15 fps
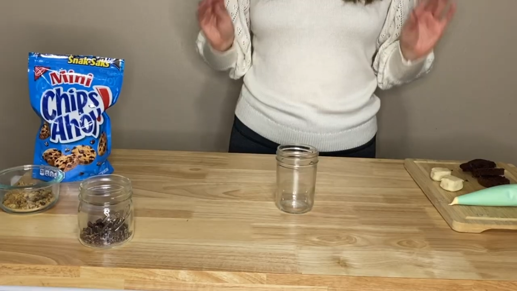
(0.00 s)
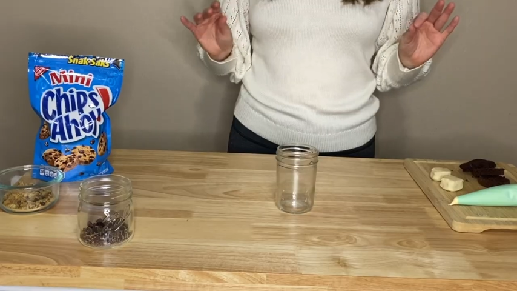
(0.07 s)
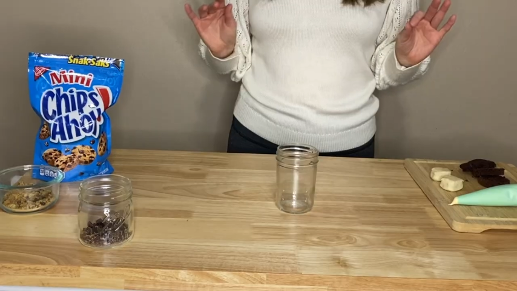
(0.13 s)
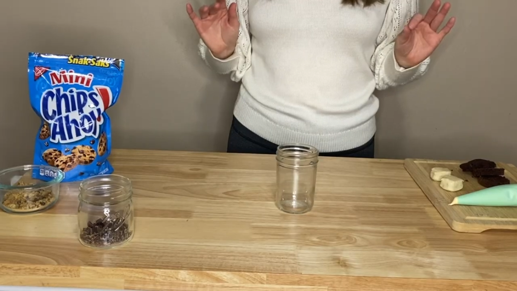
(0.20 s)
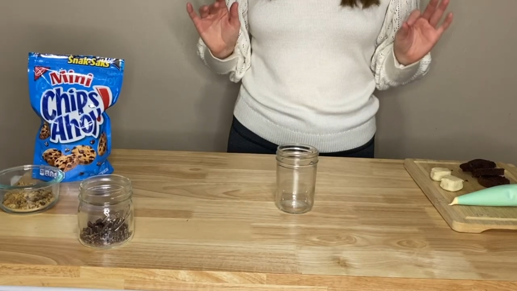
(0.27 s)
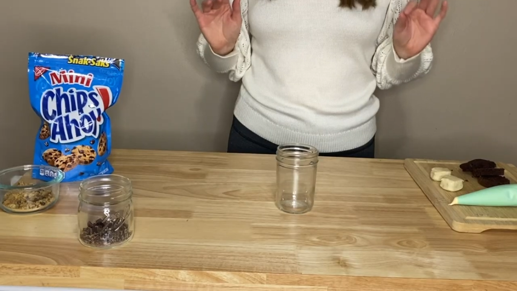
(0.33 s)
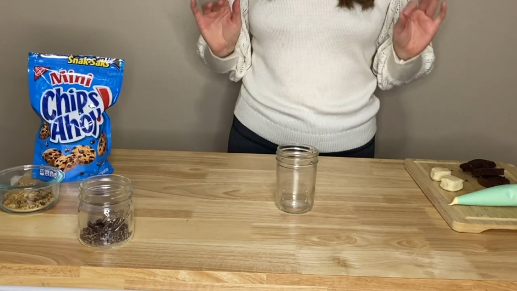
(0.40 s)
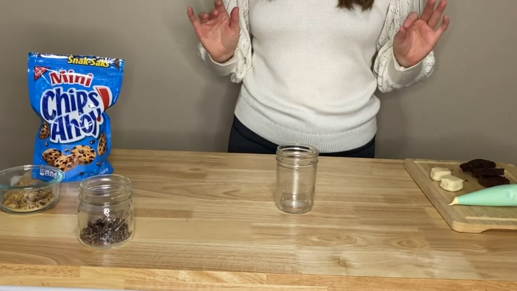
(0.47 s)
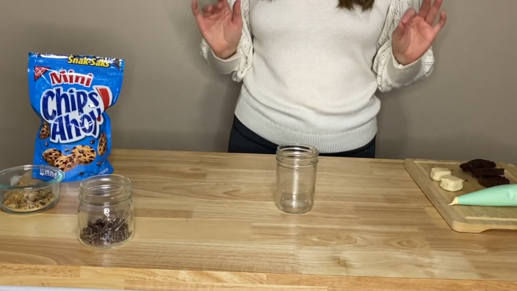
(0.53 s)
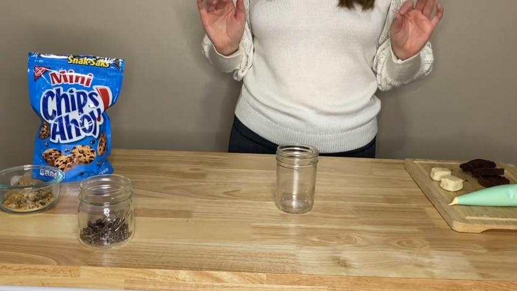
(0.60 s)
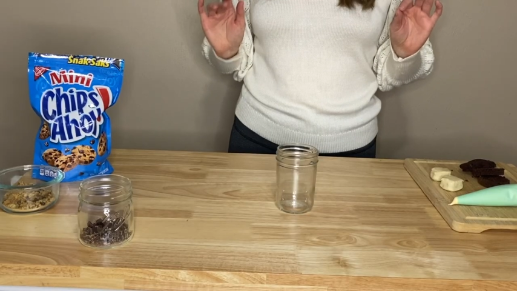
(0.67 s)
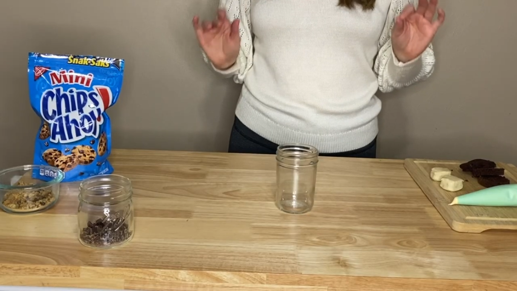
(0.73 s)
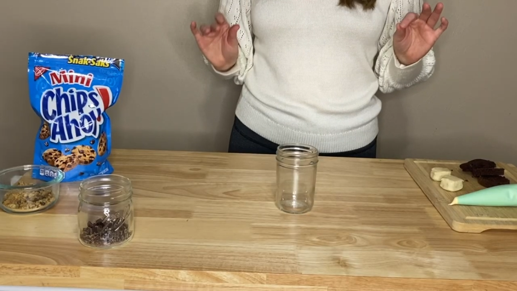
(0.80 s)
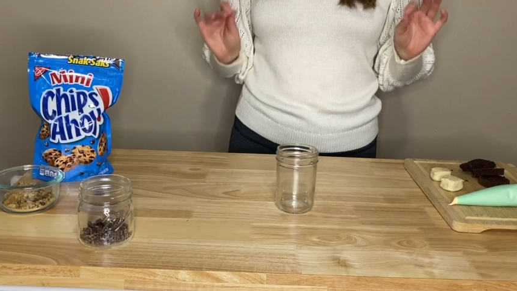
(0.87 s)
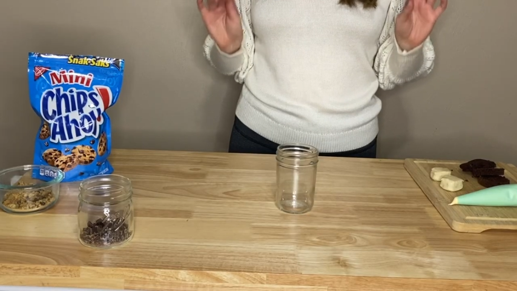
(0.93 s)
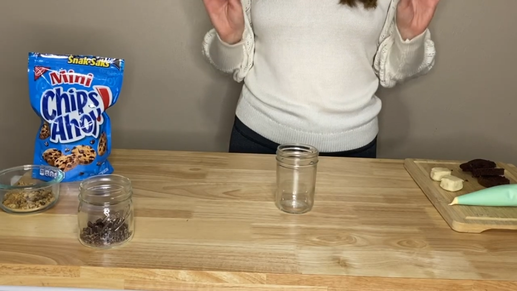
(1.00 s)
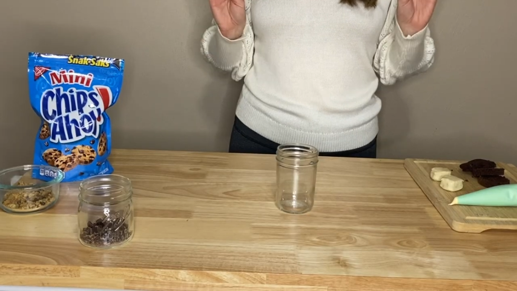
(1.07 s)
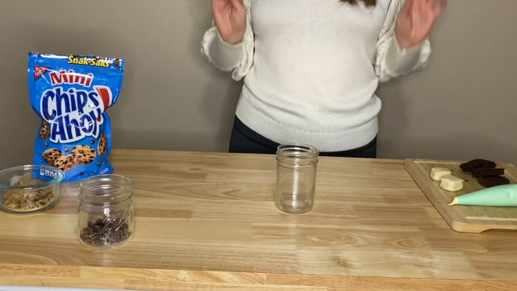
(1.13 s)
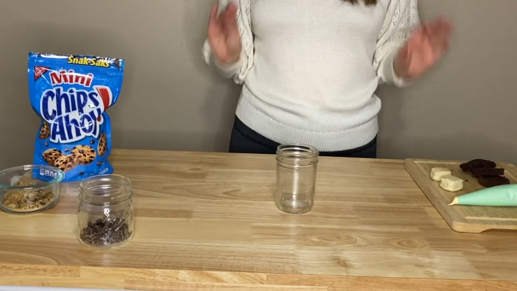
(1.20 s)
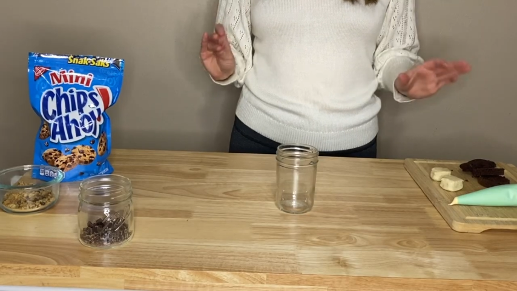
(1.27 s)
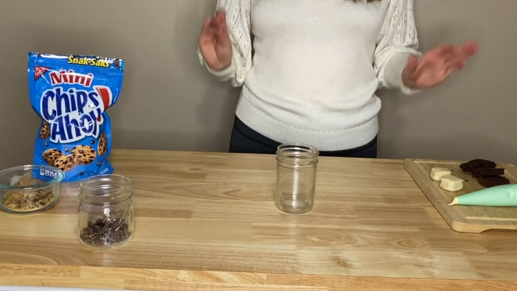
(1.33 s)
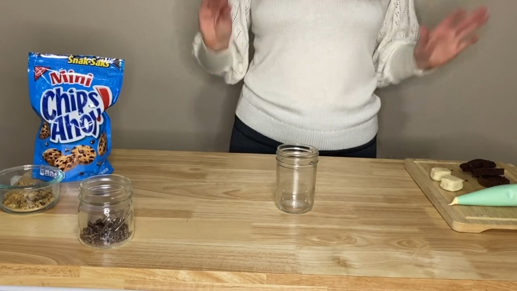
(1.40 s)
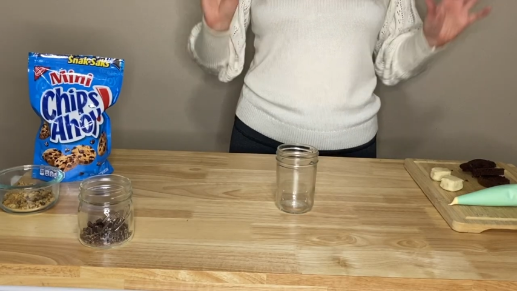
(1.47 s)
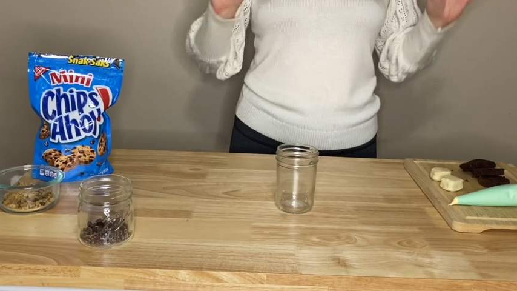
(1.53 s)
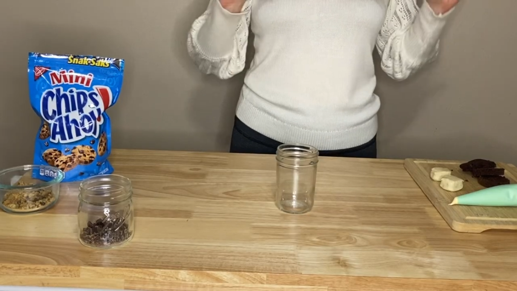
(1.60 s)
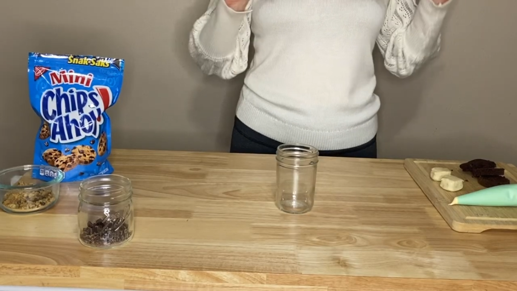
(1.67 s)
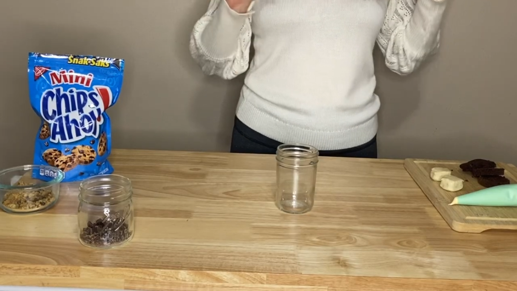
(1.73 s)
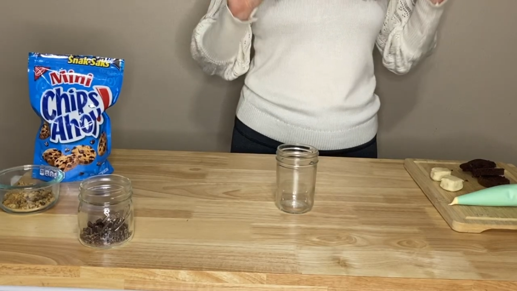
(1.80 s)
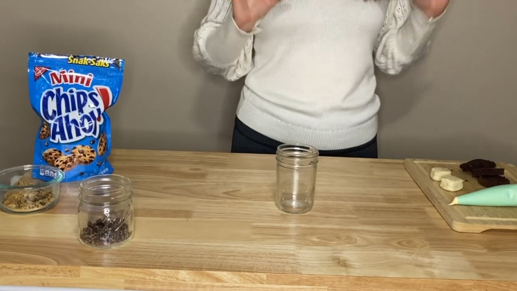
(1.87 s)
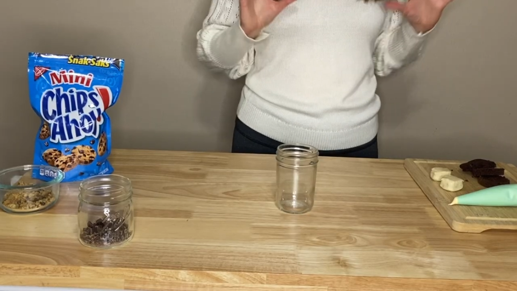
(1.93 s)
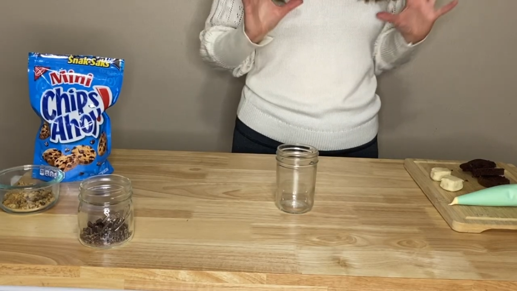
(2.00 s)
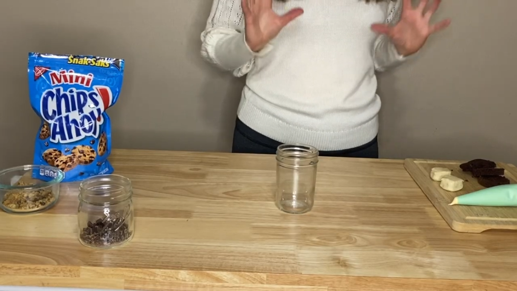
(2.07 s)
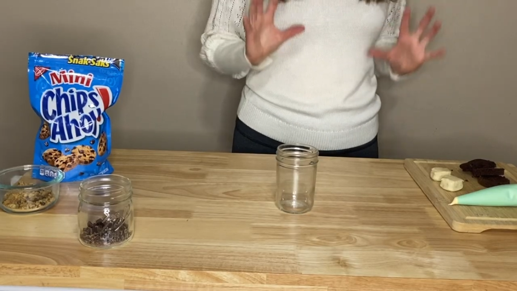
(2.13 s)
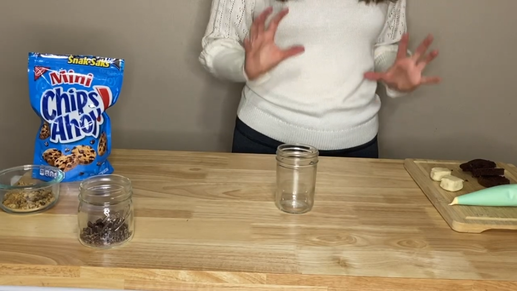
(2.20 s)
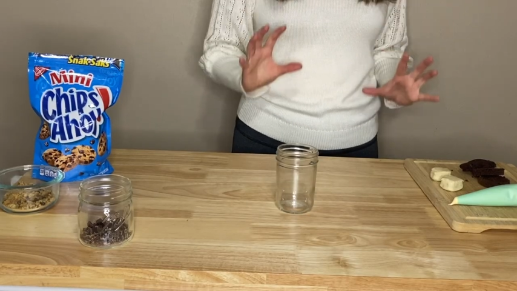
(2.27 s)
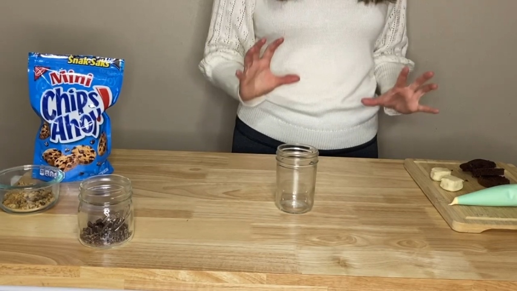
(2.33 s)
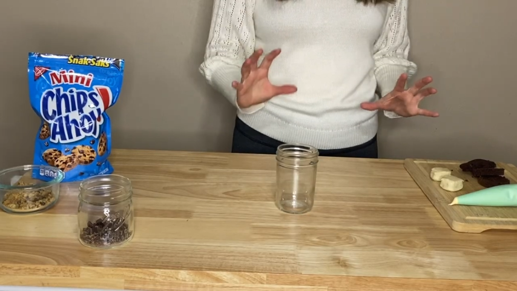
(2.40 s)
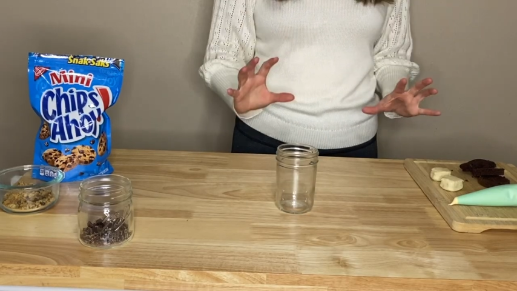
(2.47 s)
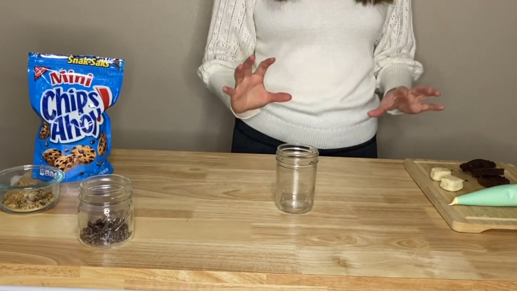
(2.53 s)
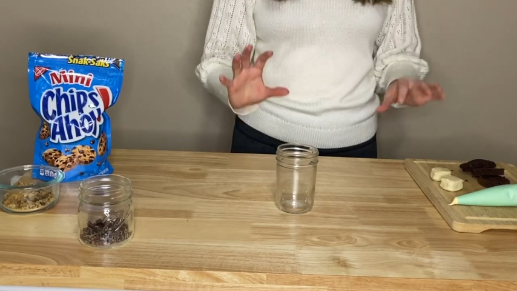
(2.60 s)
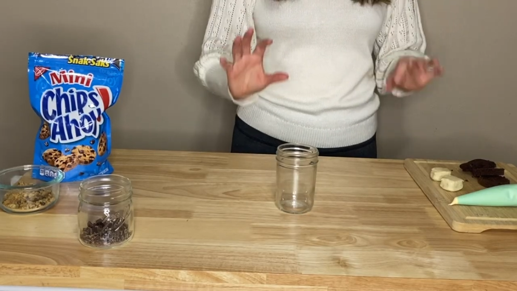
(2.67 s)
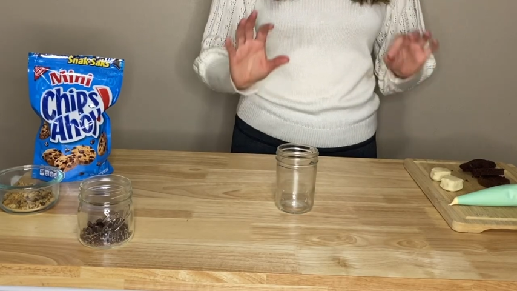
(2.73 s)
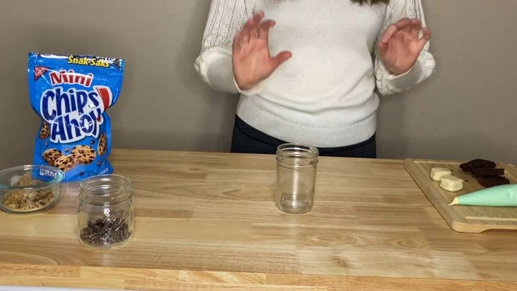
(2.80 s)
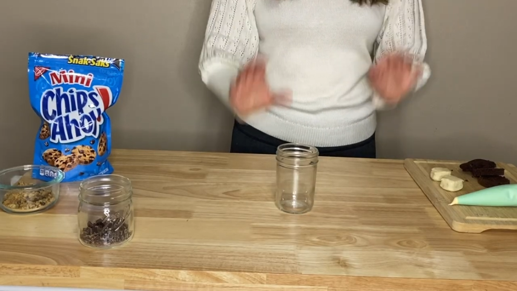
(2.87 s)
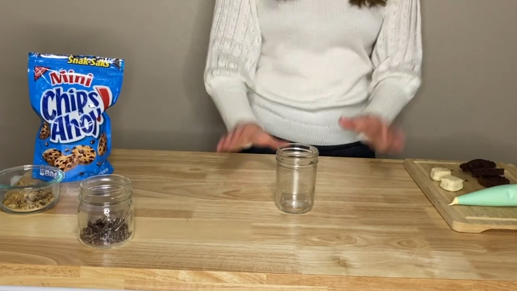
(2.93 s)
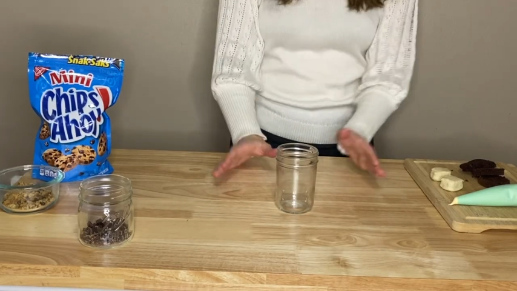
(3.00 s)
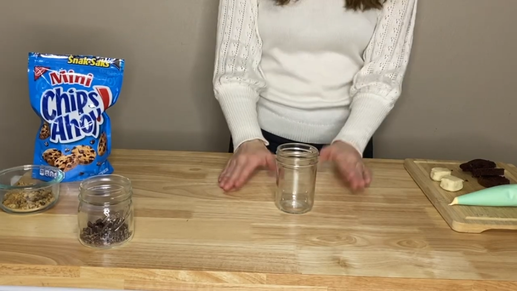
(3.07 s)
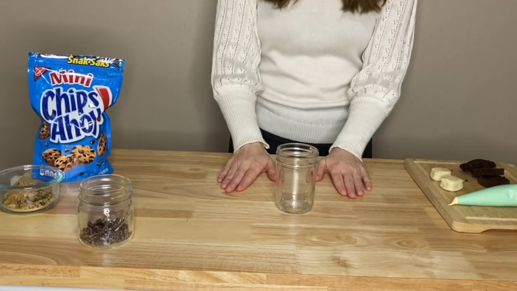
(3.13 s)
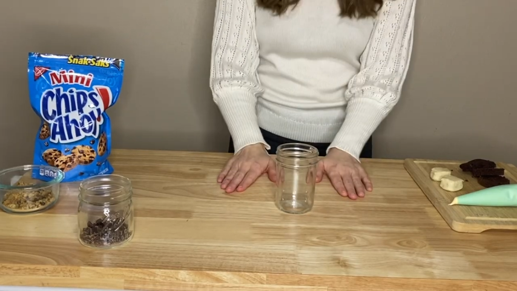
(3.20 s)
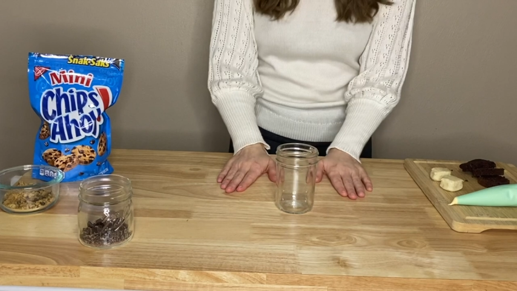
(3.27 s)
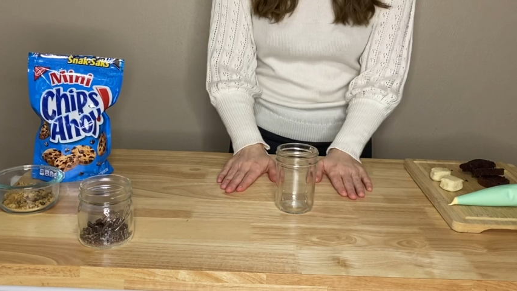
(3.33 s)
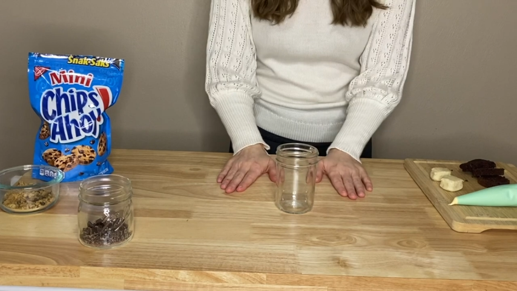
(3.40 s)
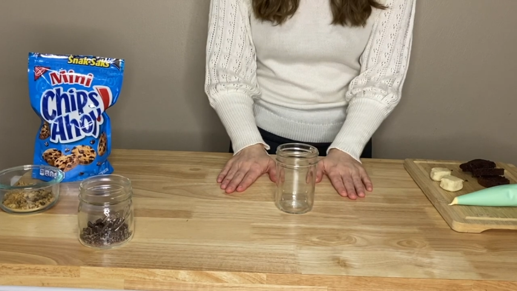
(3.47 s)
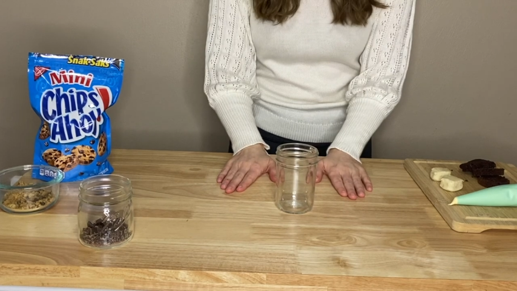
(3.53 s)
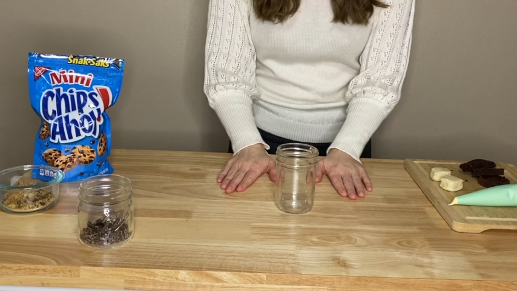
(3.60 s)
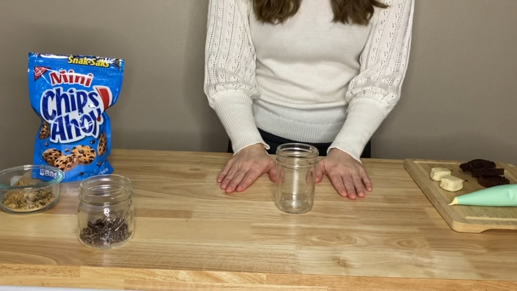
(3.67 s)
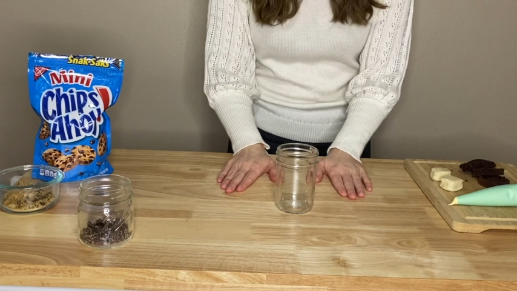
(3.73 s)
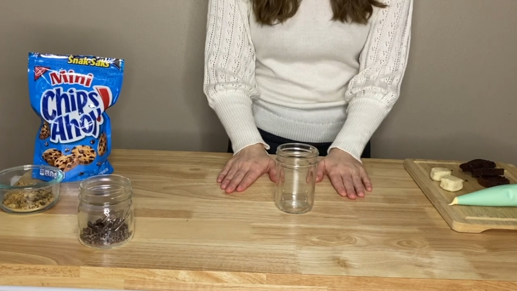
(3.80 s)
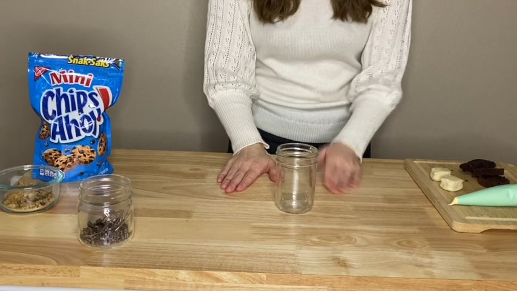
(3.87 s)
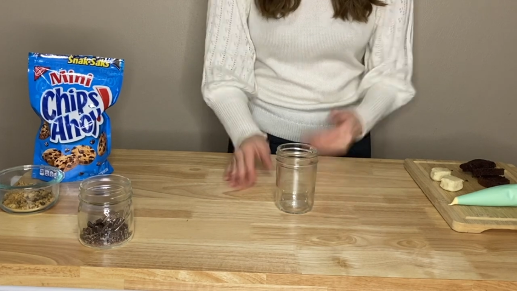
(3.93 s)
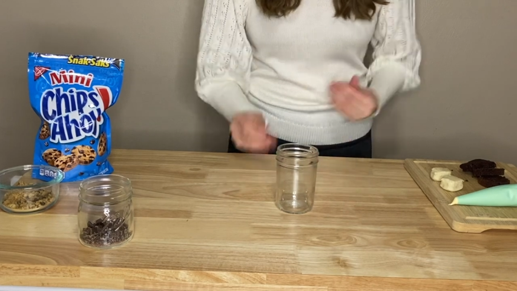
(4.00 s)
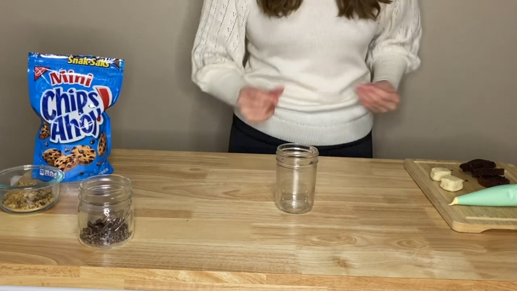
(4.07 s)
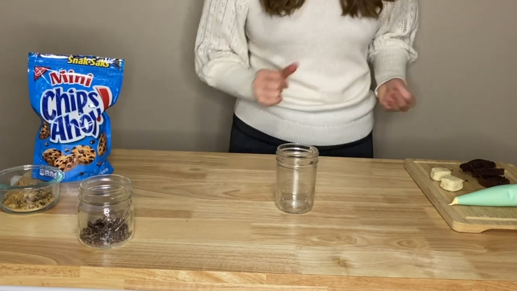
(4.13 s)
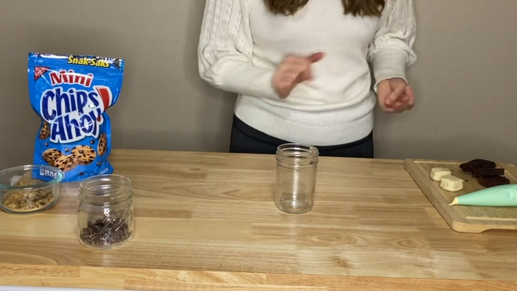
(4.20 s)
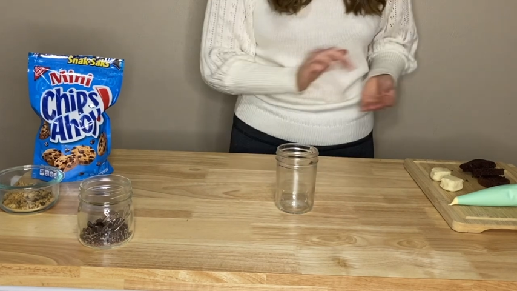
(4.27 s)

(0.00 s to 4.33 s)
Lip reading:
No face is visible, so there are no lips to read.